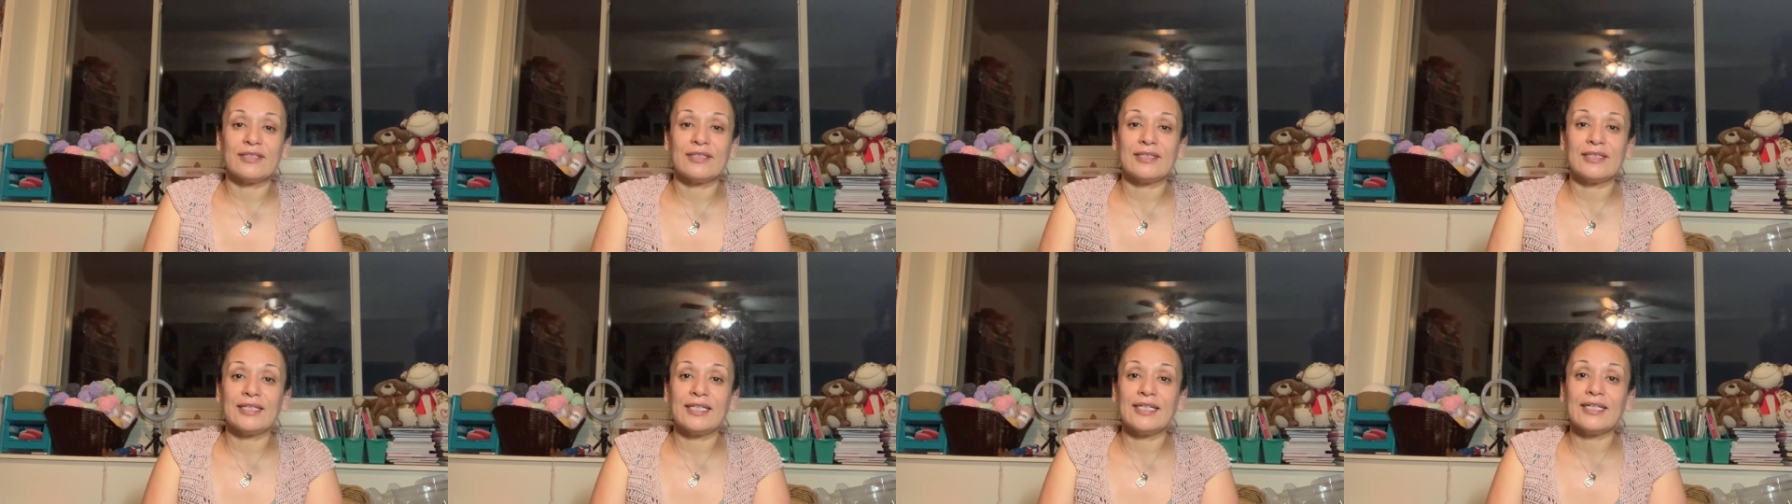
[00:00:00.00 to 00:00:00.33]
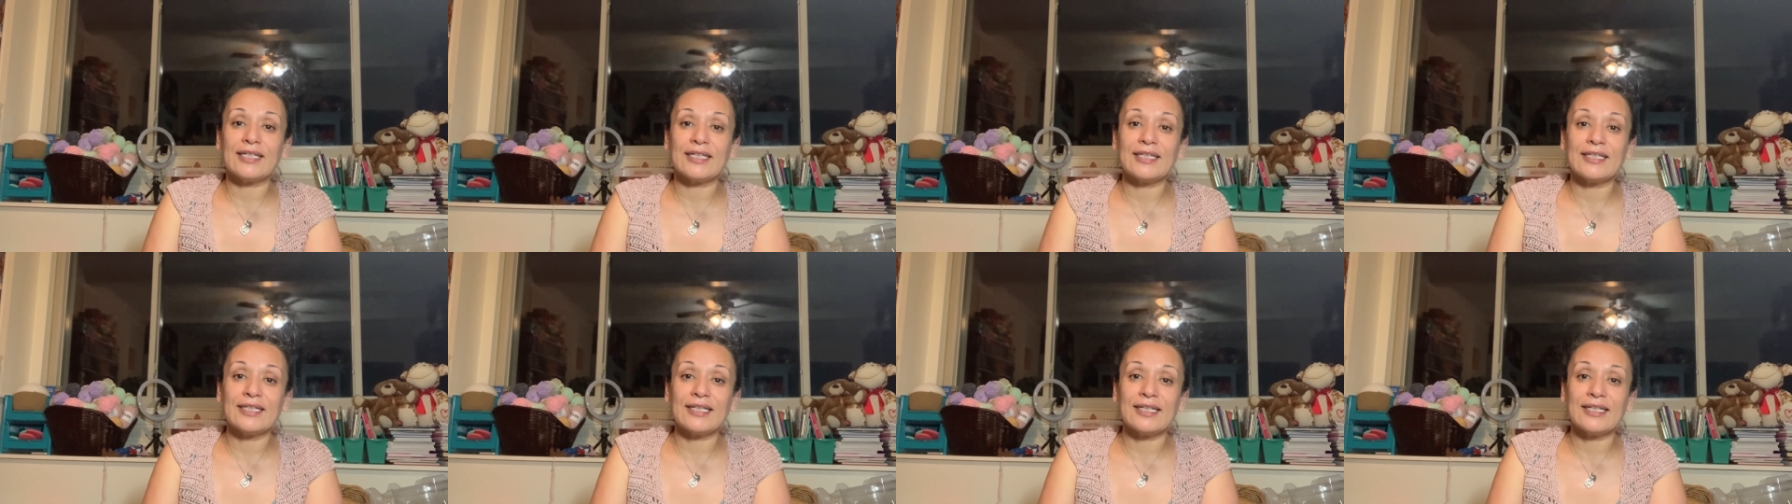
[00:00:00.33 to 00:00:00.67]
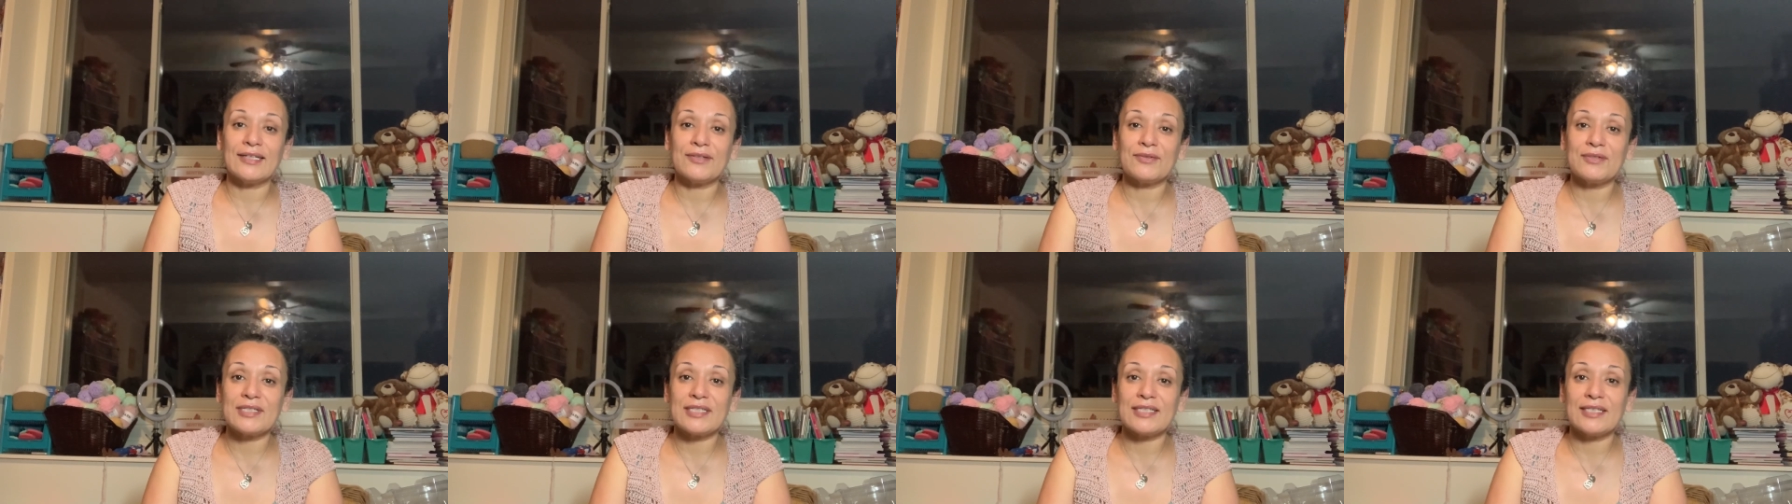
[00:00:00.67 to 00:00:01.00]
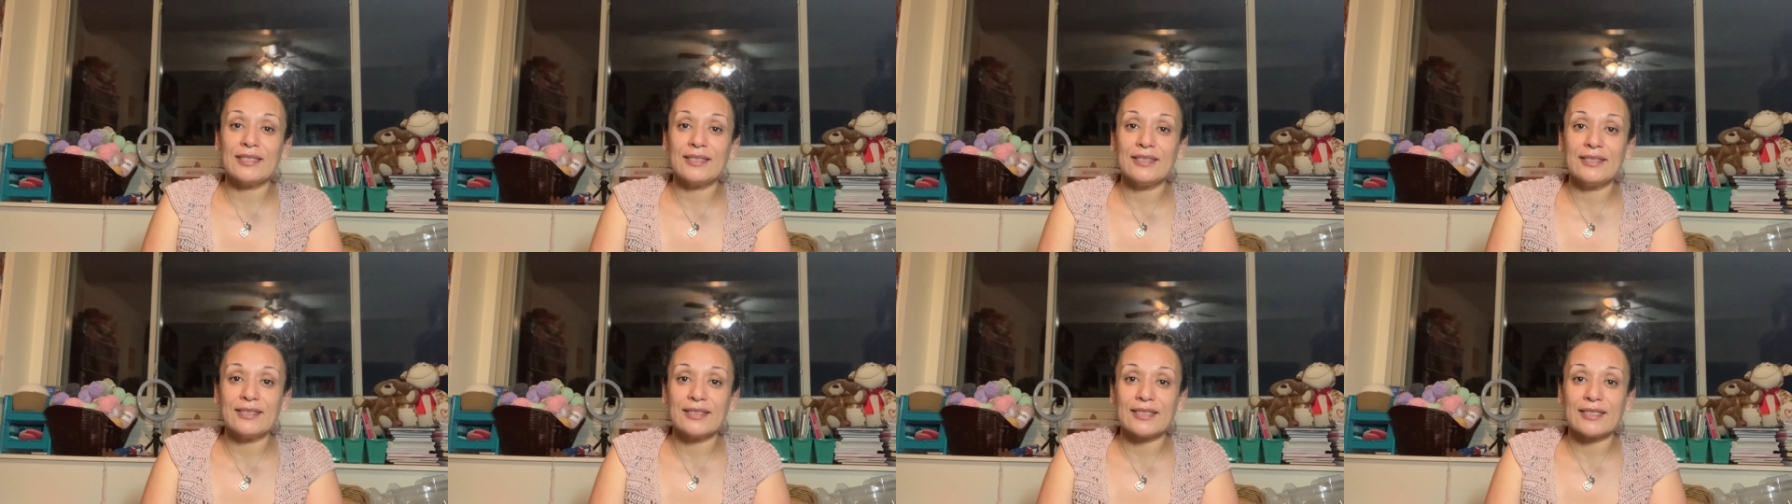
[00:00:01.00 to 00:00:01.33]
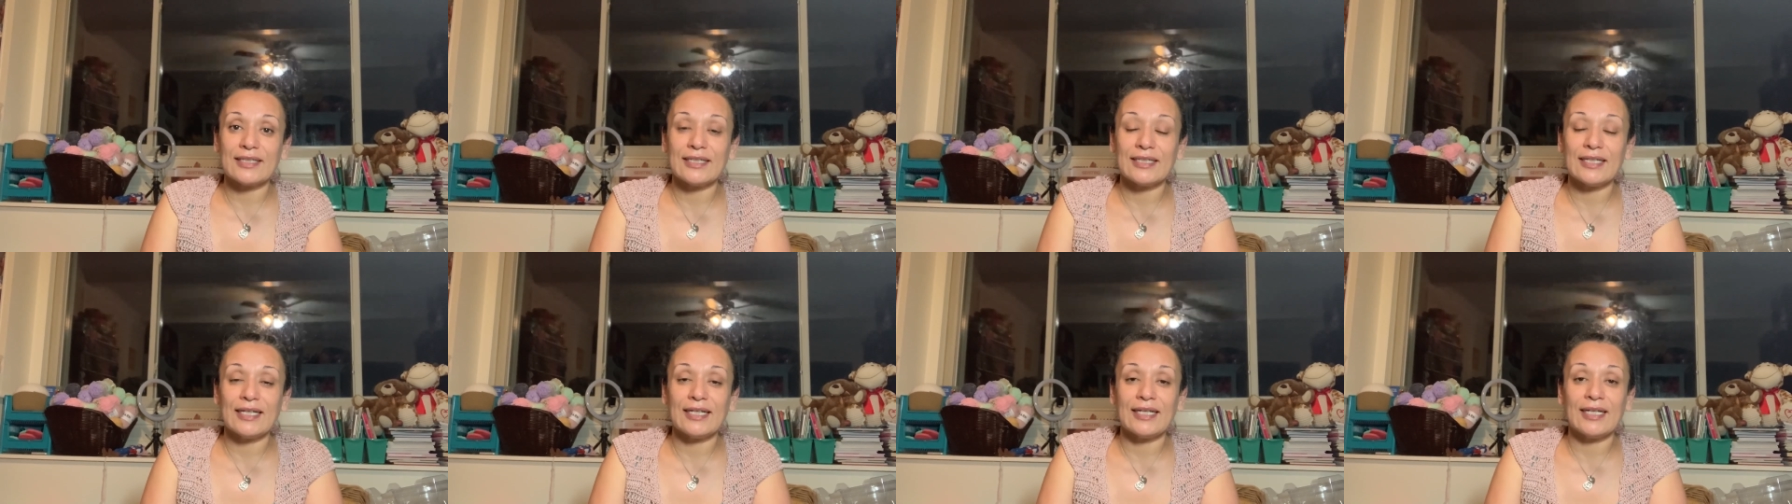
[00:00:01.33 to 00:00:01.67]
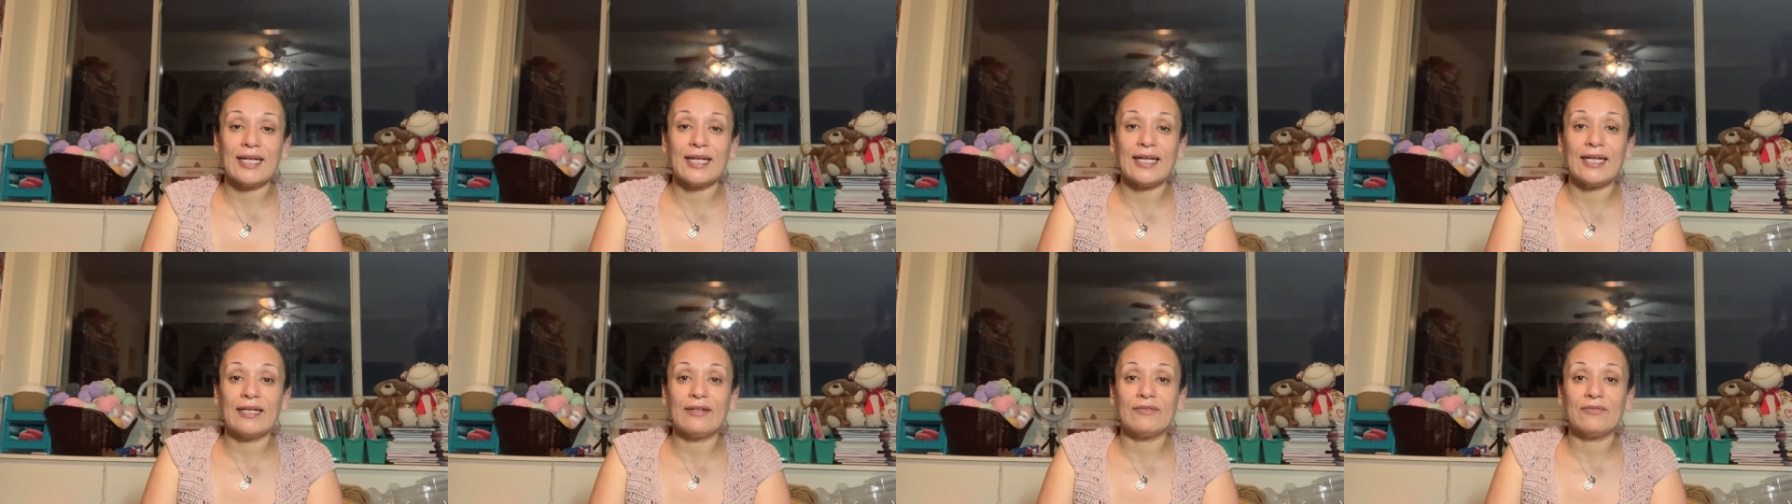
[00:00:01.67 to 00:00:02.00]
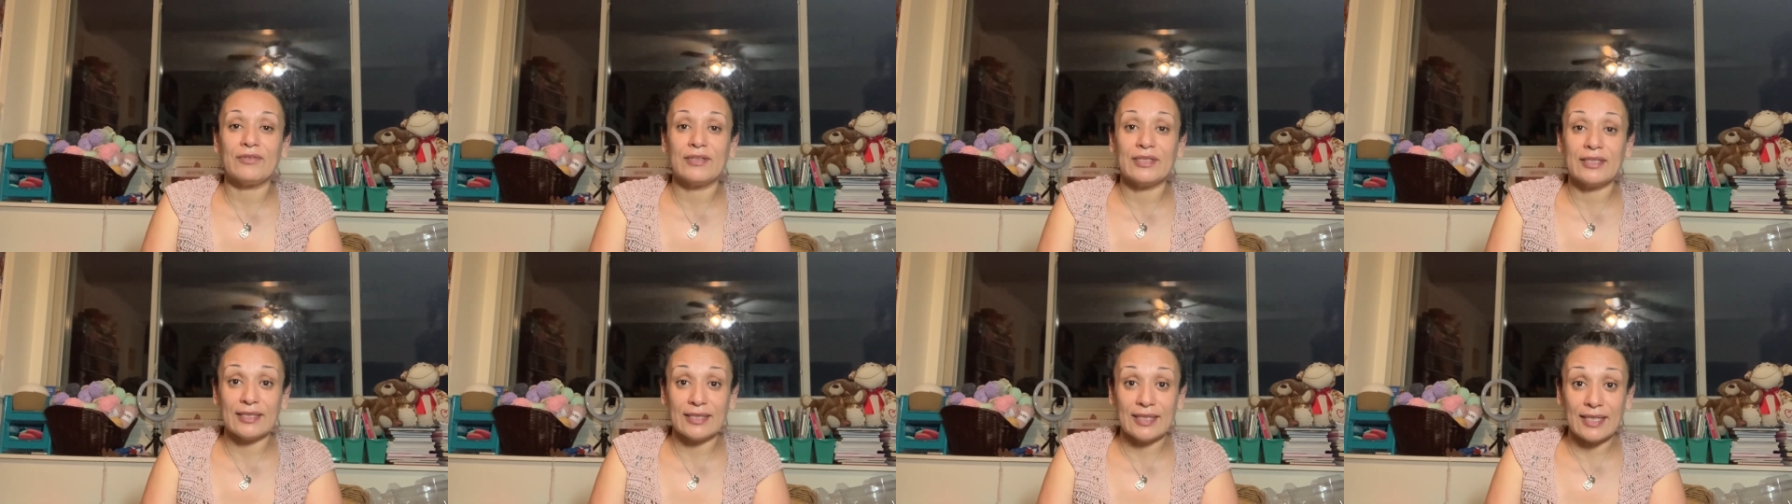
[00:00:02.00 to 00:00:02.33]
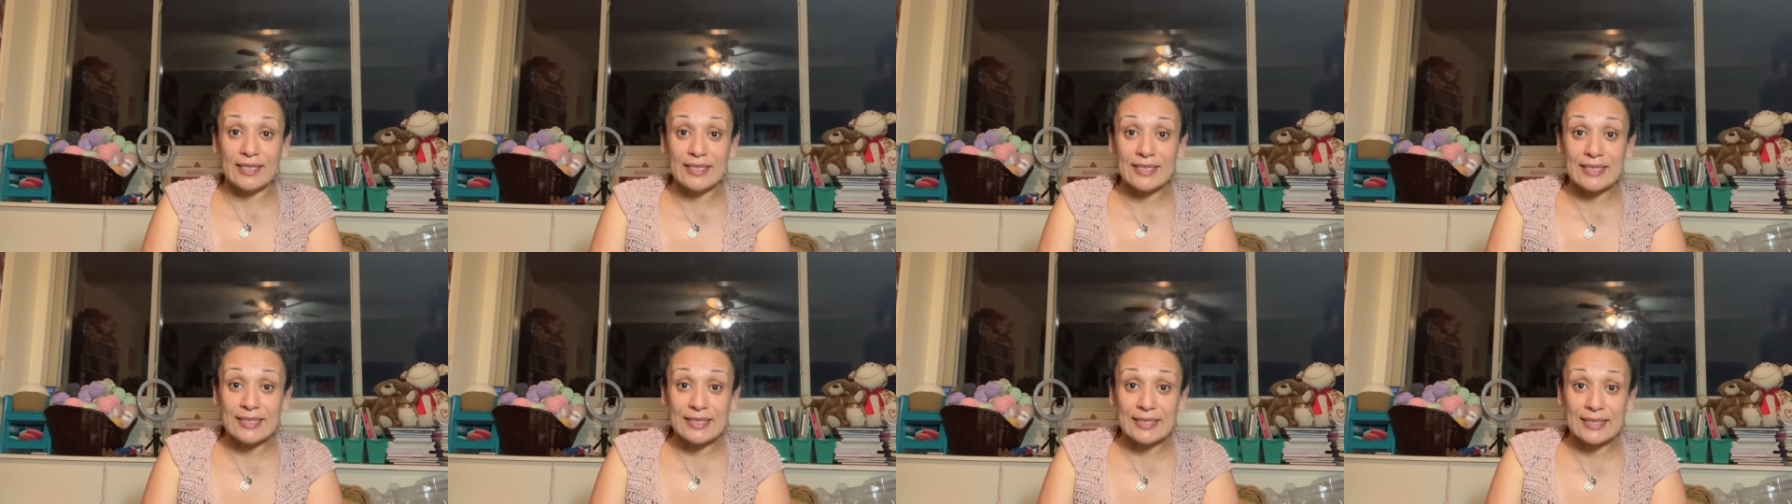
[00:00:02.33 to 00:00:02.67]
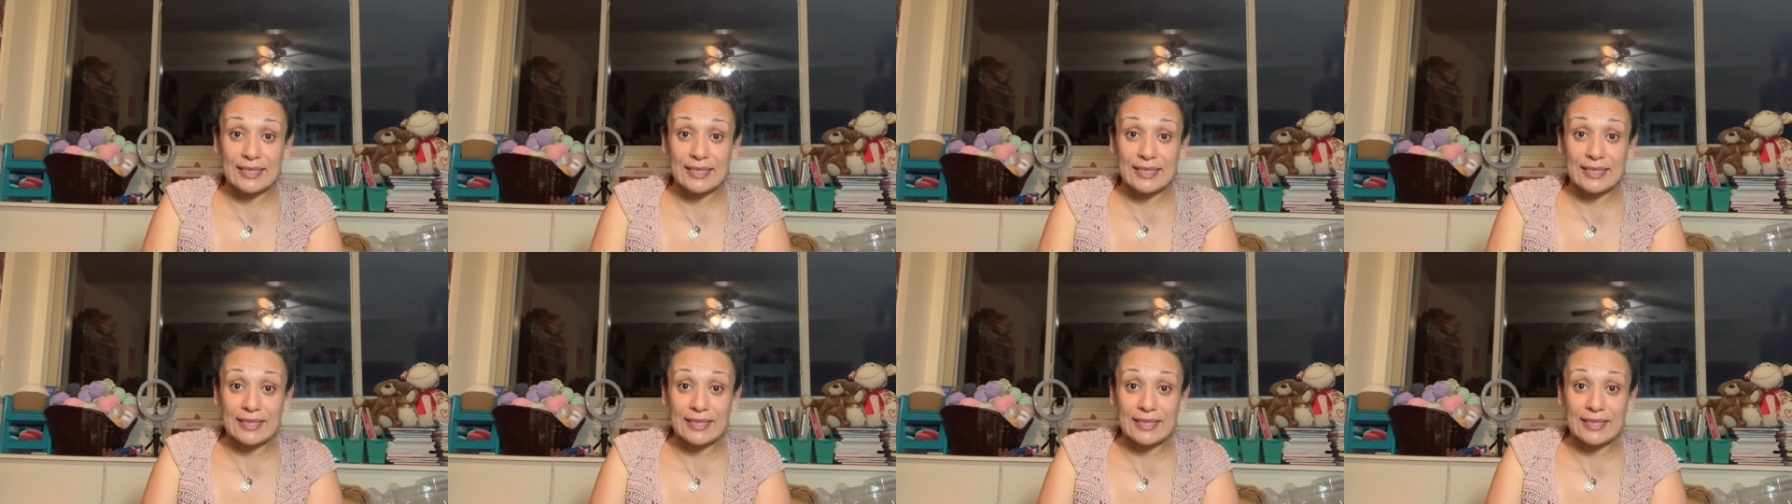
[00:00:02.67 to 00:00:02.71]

thinking that it was the hook, and I have realized